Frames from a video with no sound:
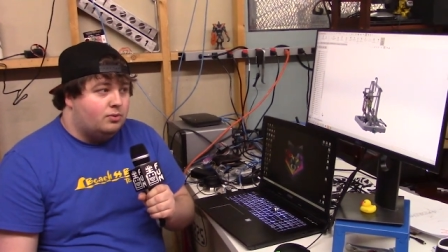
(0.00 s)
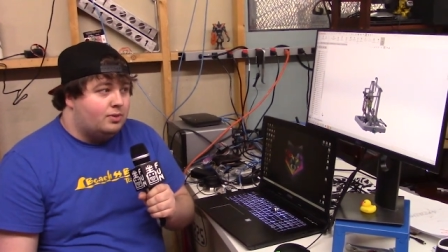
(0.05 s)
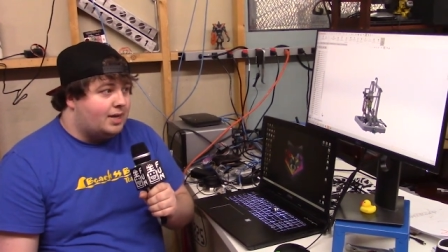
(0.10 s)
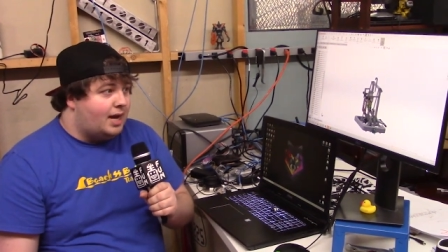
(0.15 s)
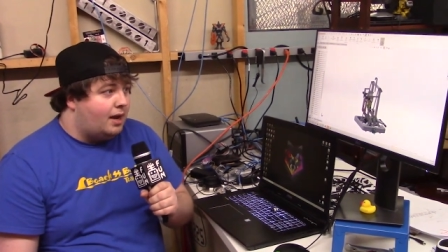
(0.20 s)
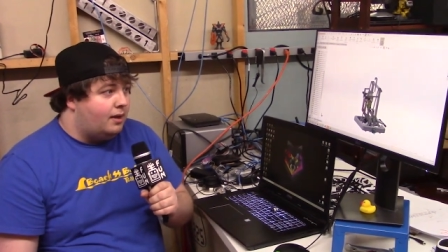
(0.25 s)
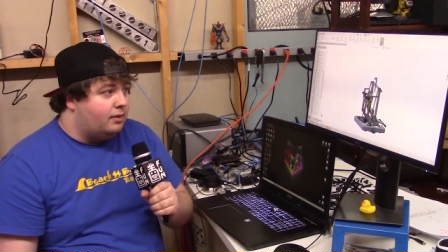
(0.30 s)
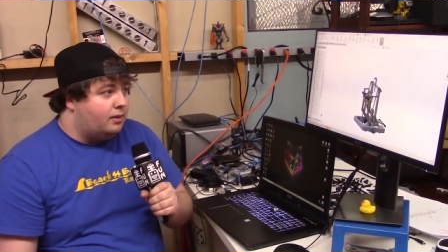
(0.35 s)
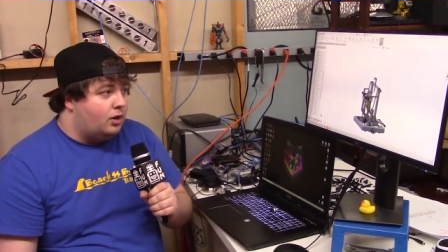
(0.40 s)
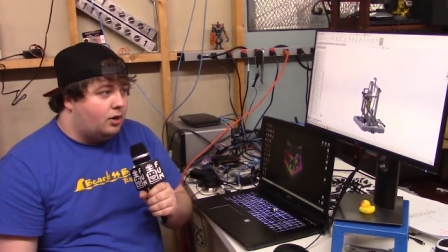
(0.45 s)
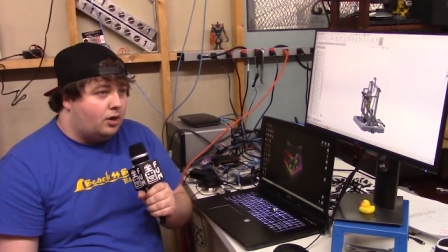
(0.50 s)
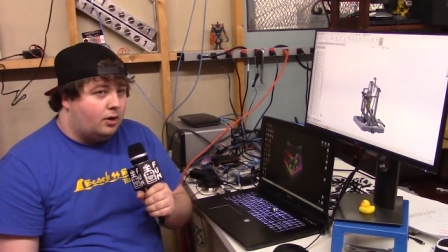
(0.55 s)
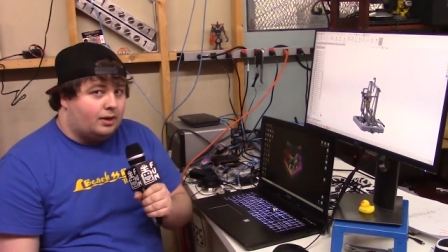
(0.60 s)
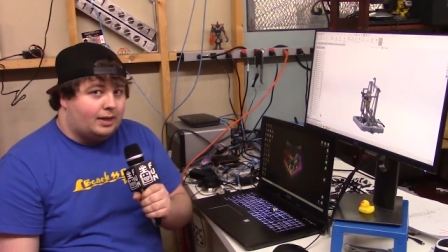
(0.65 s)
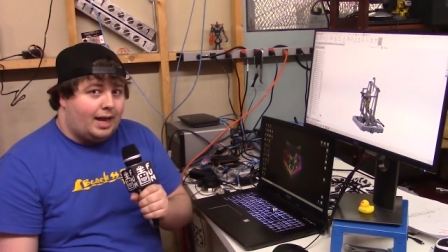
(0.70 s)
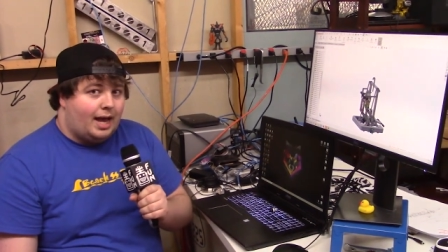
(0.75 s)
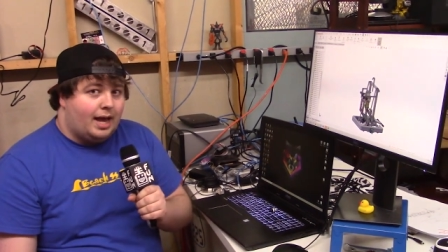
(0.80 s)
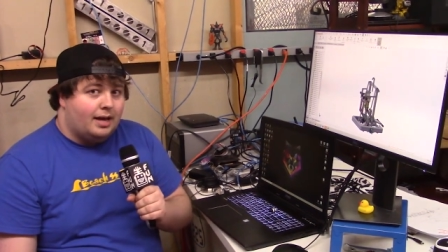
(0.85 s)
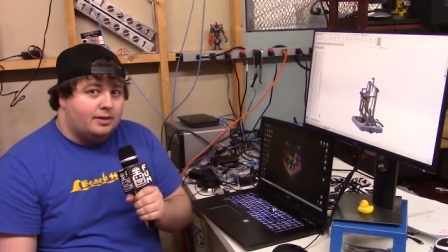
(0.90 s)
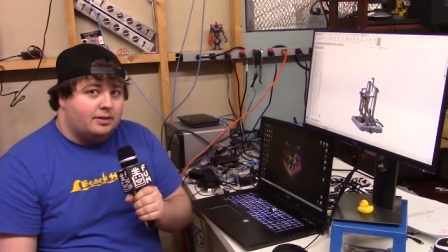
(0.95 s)
download our
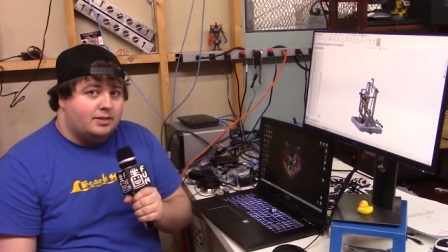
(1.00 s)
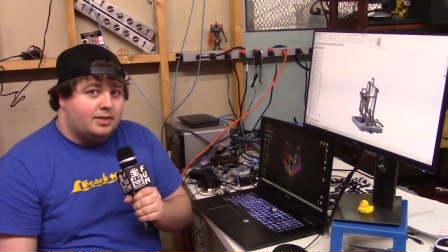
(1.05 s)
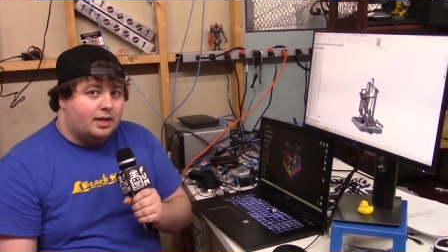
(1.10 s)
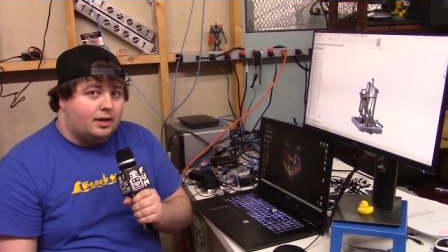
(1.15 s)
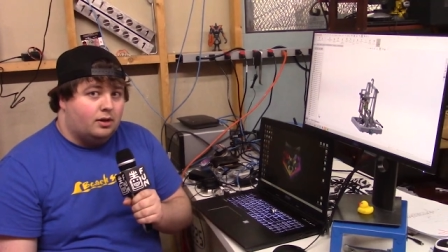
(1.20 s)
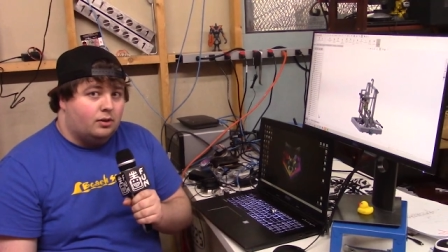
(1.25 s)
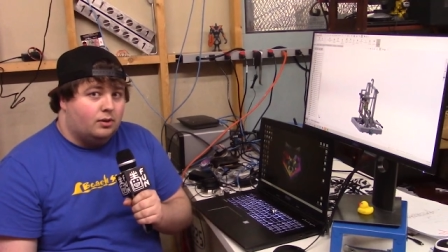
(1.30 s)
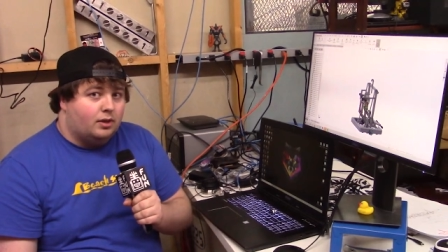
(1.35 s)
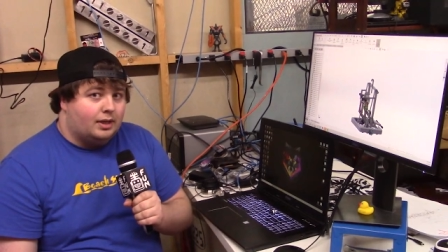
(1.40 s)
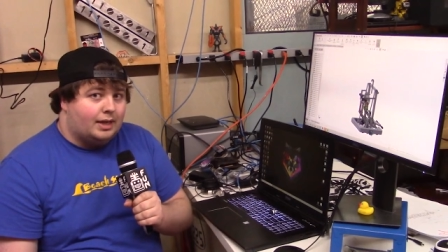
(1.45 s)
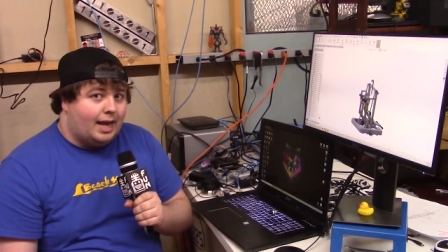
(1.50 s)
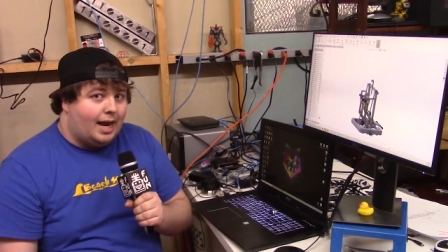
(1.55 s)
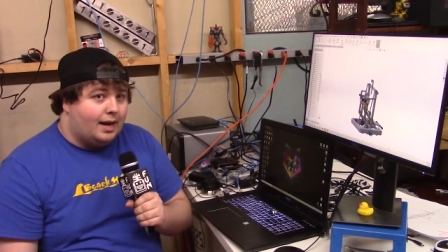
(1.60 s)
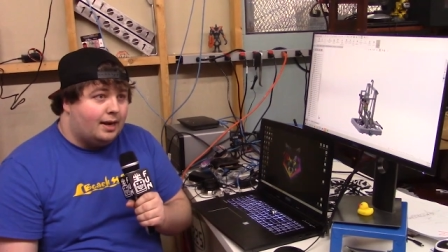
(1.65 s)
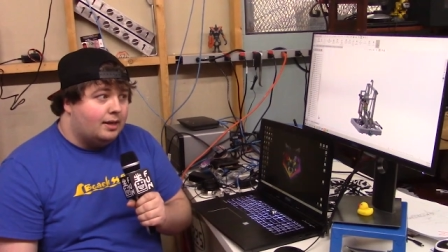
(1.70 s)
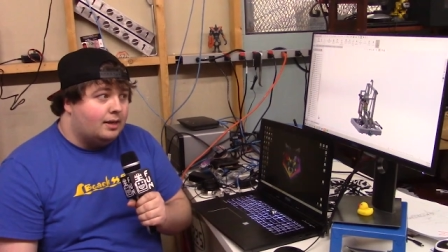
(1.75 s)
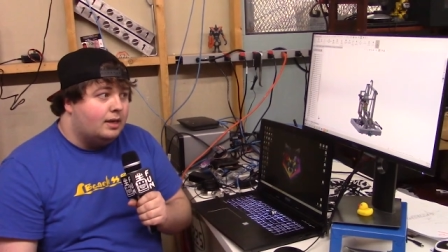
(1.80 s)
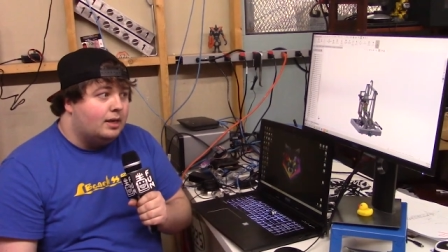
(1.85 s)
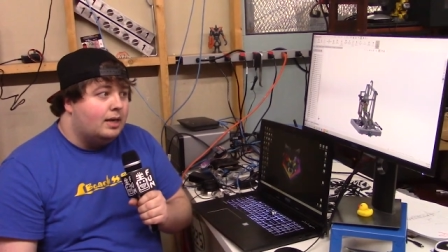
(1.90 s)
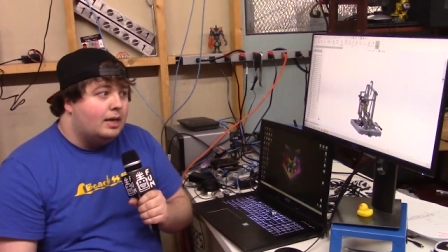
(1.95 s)
C A D and take a look at
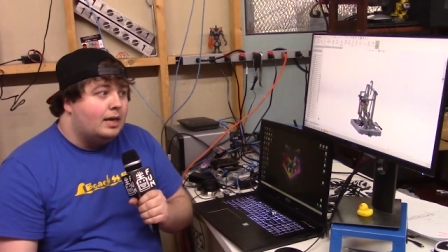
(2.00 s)
it.